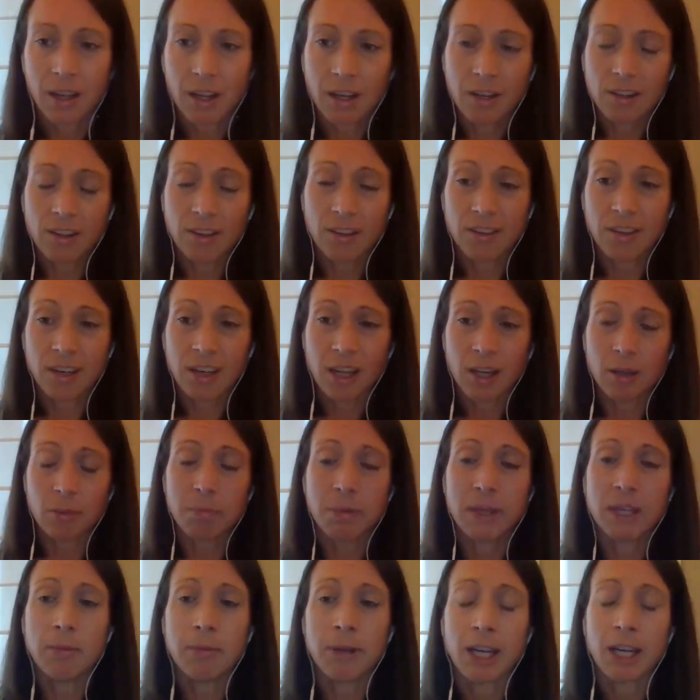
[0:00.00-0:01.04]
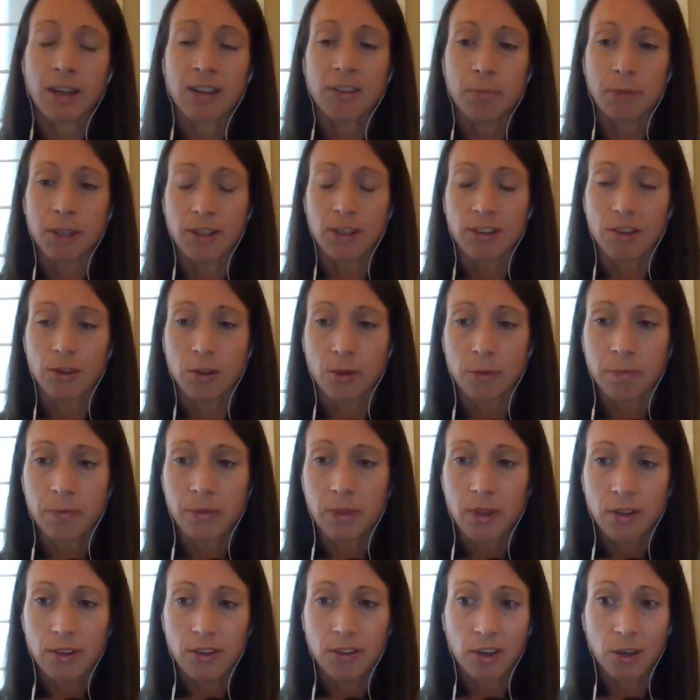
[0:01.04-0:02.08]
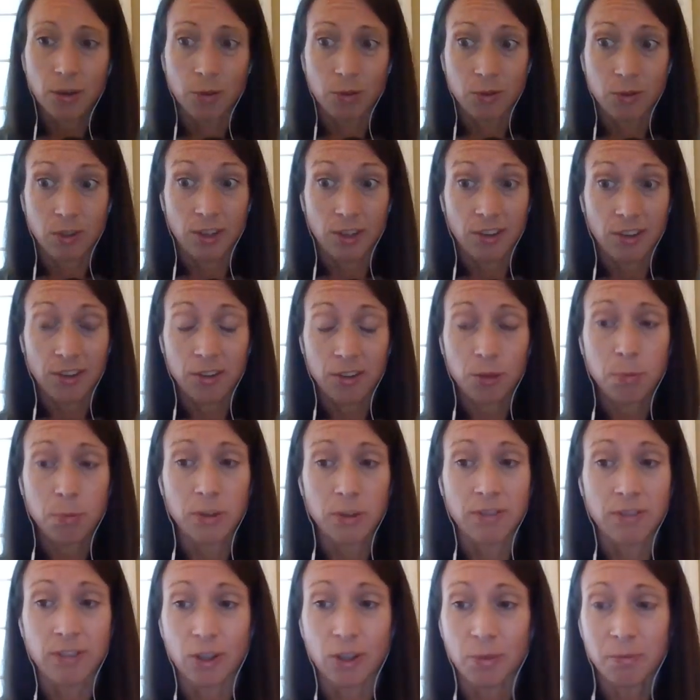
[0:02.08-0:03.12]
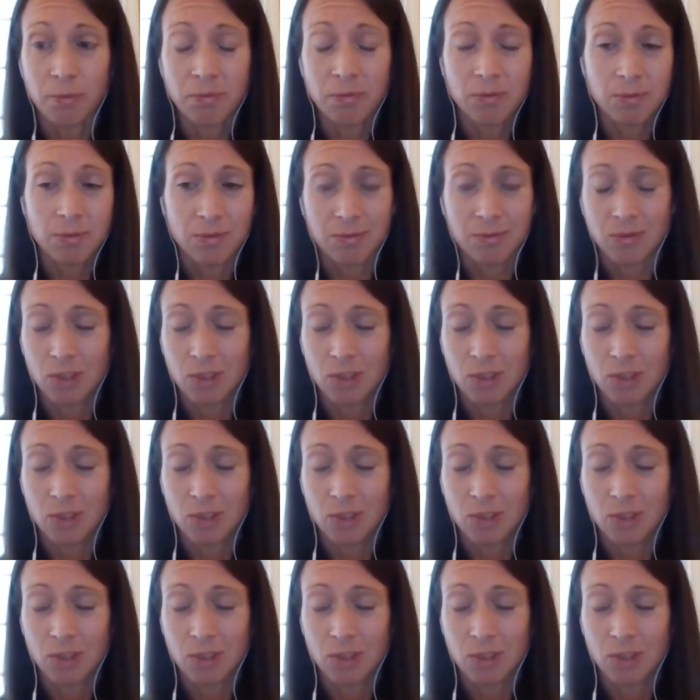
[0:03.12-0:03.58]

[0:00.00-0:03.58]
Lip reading: and it's got a PBAX midsole, so it's a super foam.